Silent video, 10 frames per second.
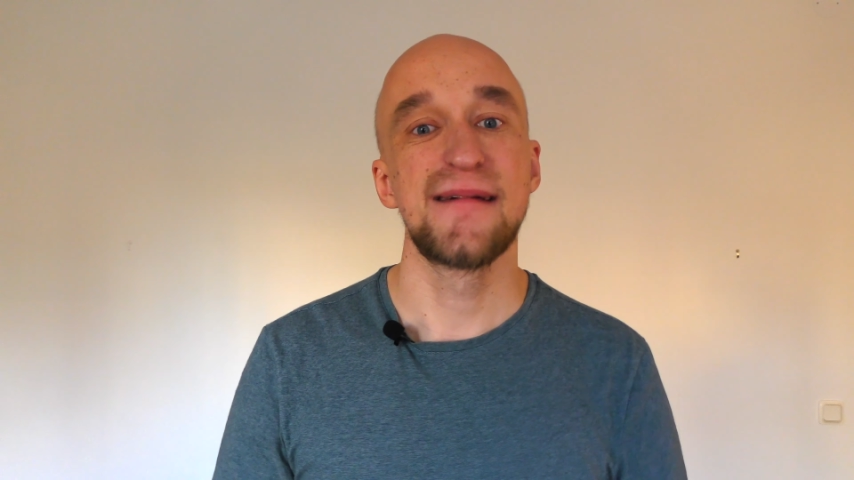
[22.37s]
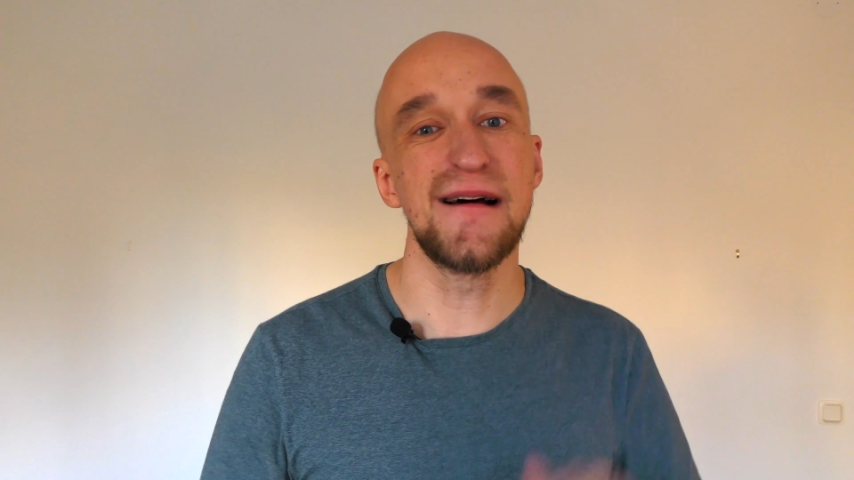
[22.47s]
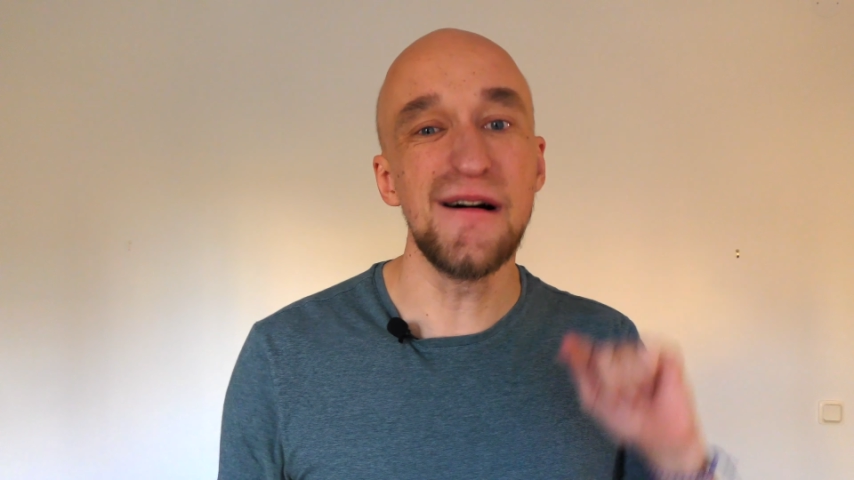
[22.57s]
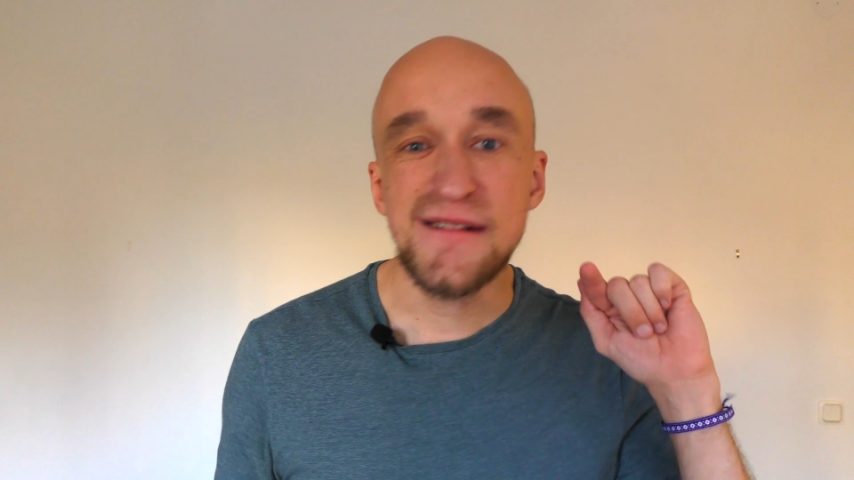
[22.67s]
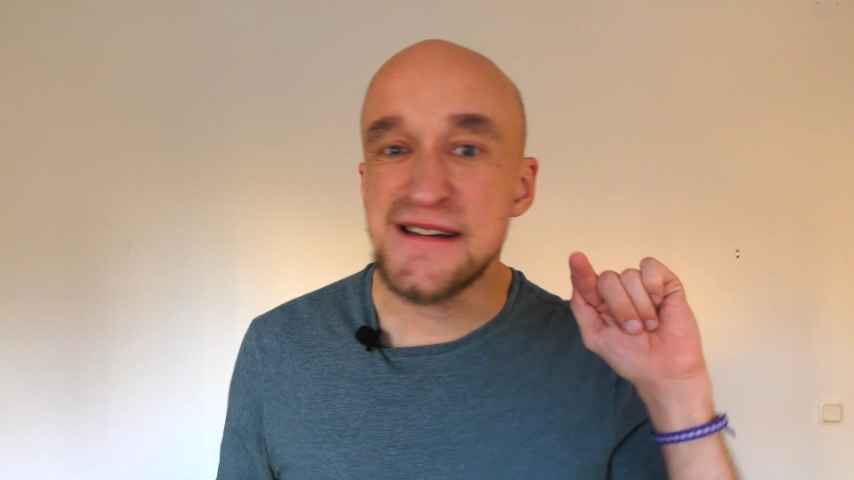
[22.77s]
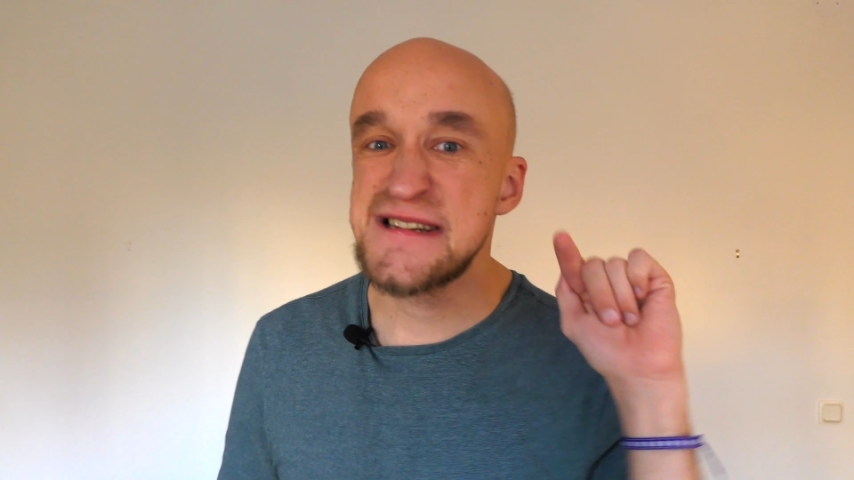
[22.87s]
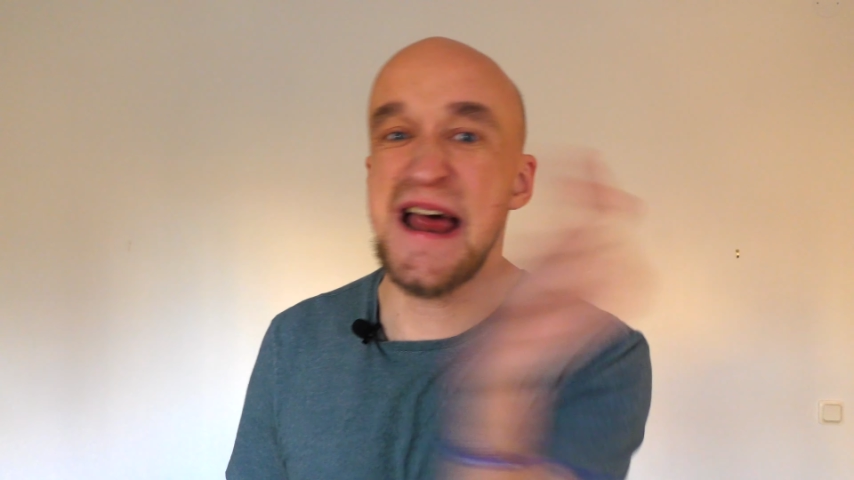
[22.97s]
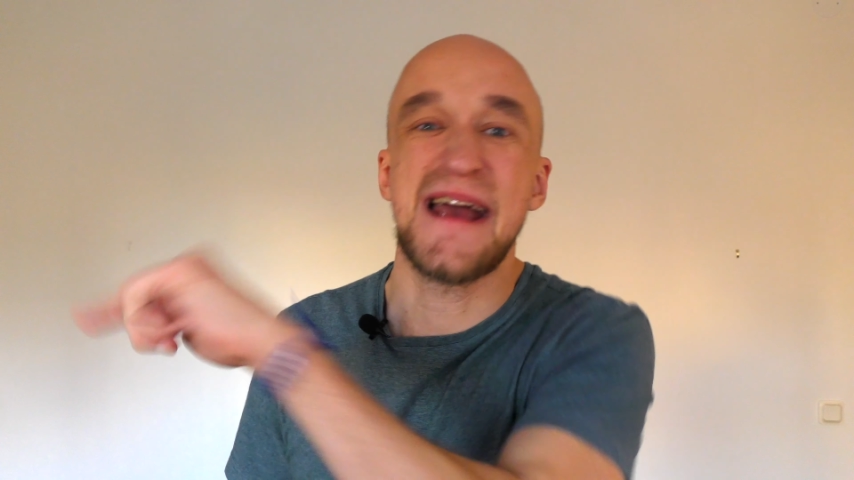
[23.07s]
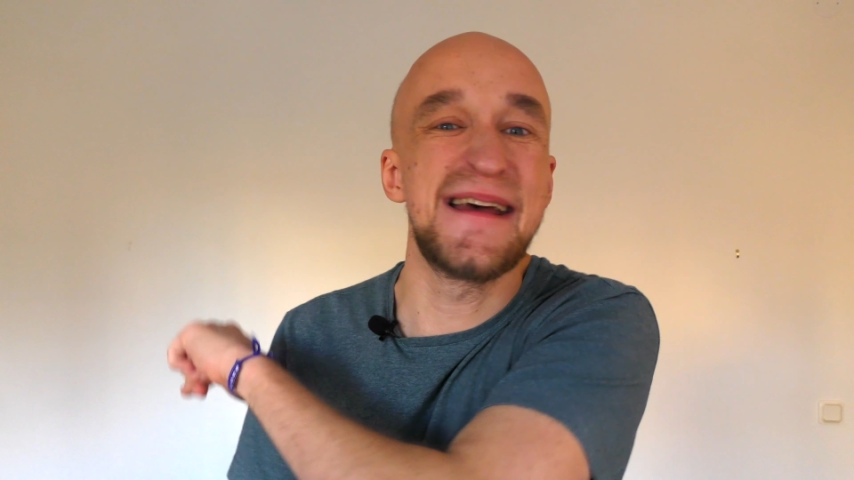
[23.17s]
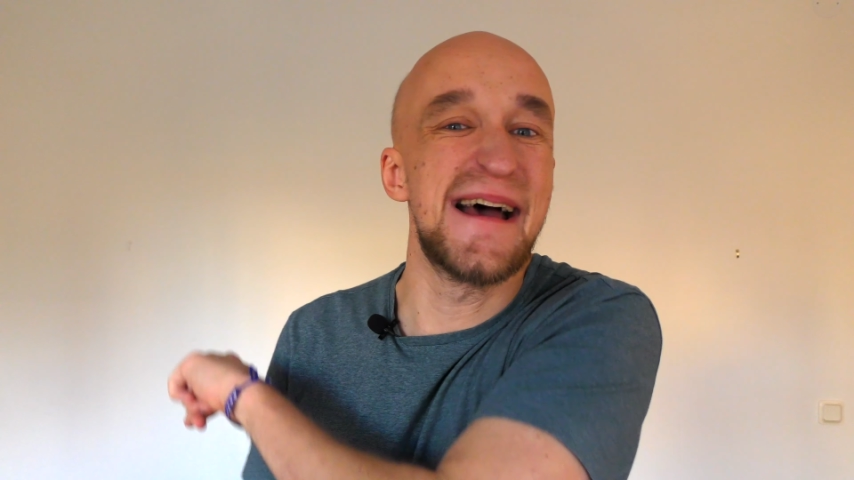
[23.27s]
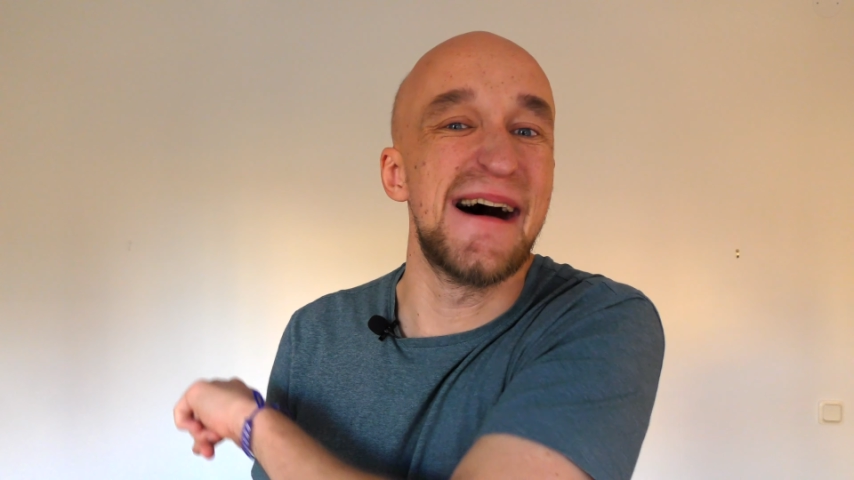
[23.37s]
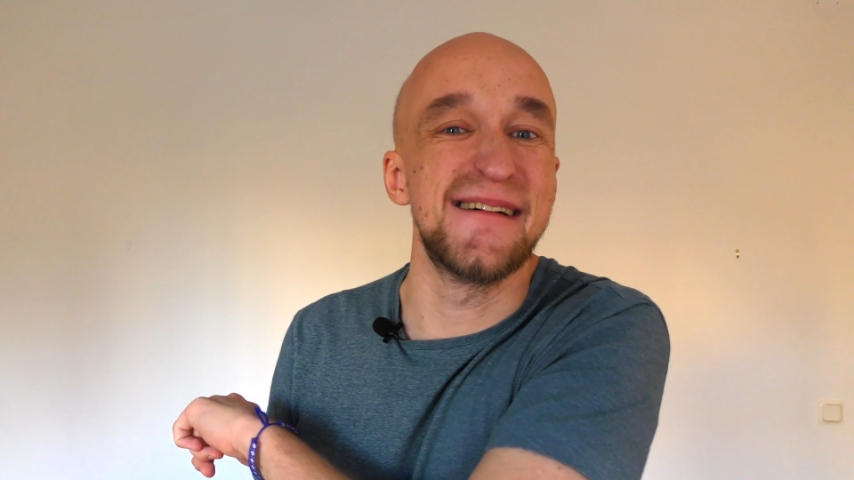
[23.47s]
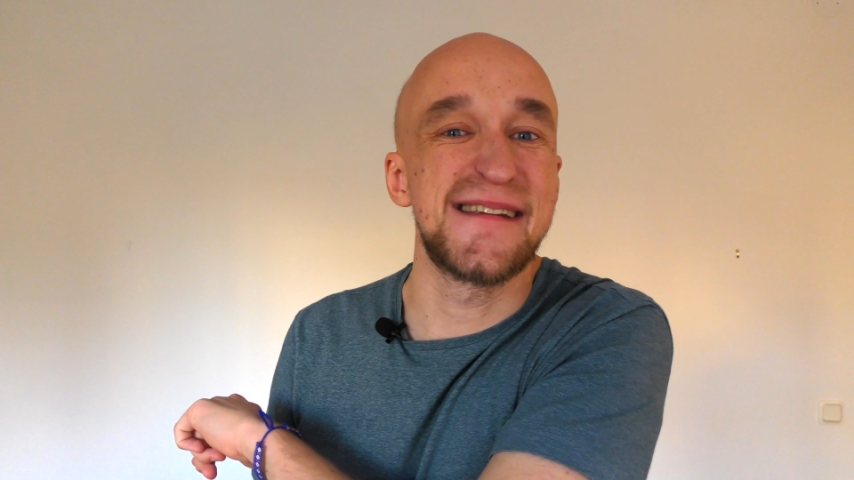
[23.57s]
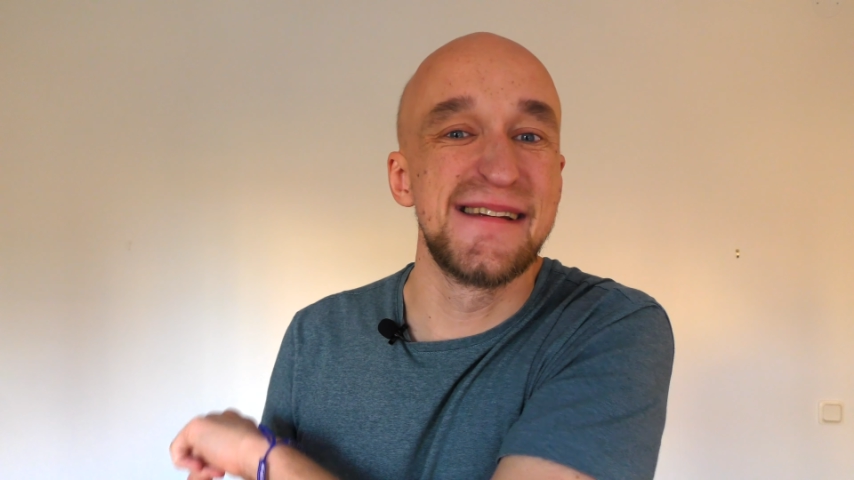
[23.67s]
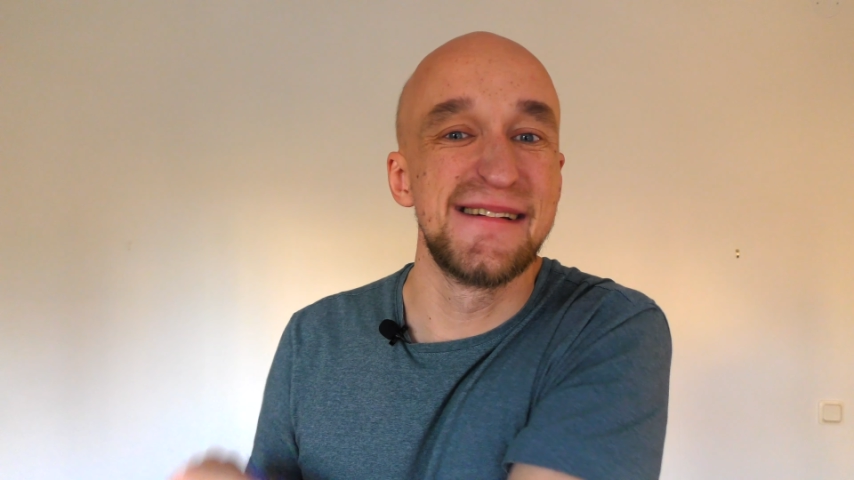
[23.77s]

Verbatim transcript: So check it out.